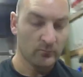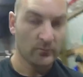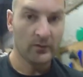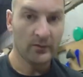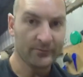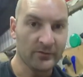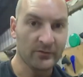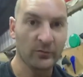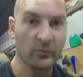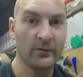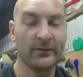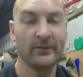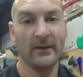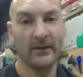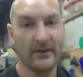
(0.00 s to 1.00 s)
Well, if there's
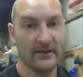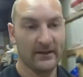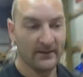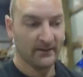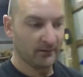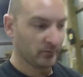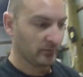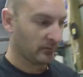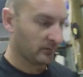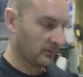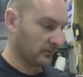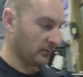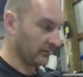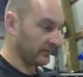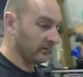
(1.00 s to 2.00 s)
one thing I hate on
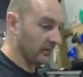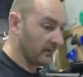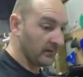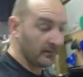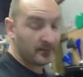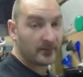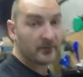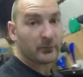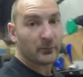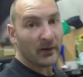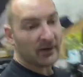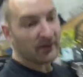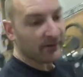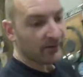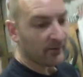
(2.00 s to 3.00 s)
cars, it's
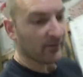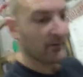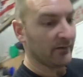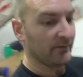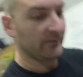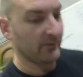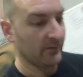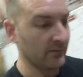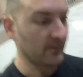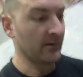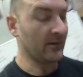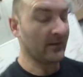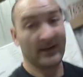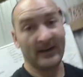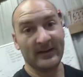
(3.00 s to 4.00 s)
bearing grease.
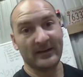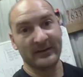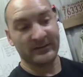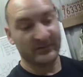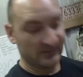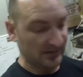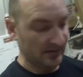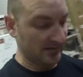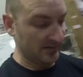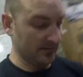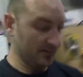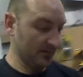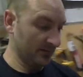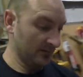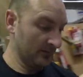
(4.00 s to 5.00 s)
I cannot stand
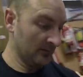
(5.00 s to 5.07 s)
it.